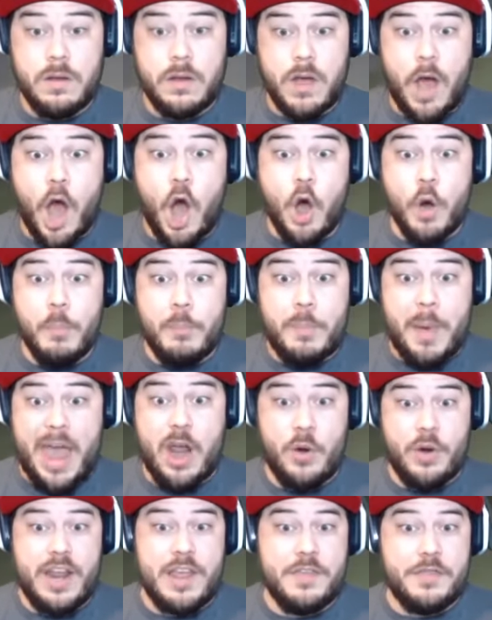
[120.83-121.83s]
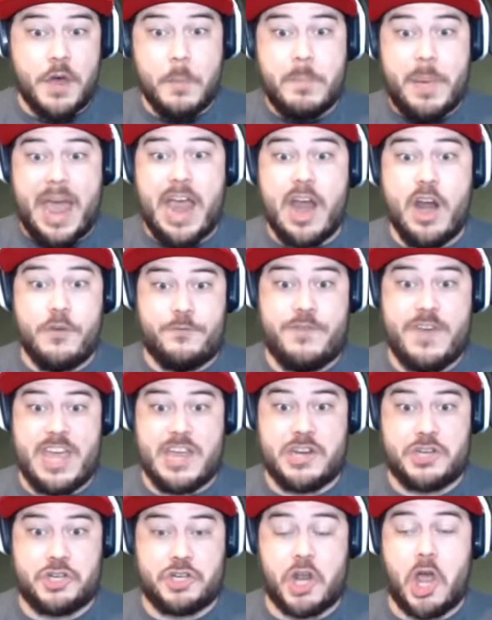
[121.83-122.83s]
Oh, Barry the
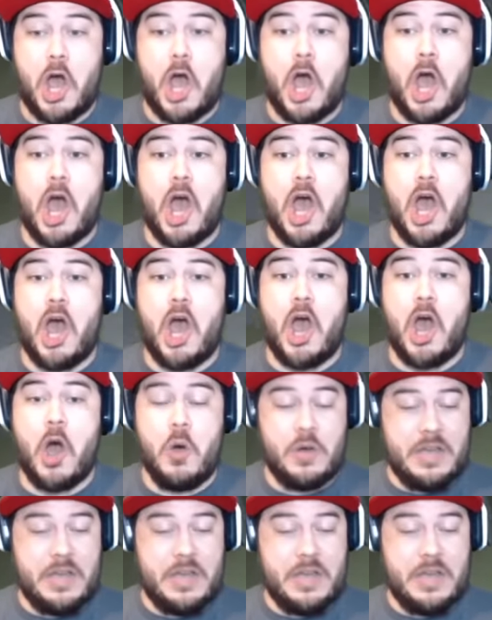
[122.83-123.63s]
bearfish. Oh,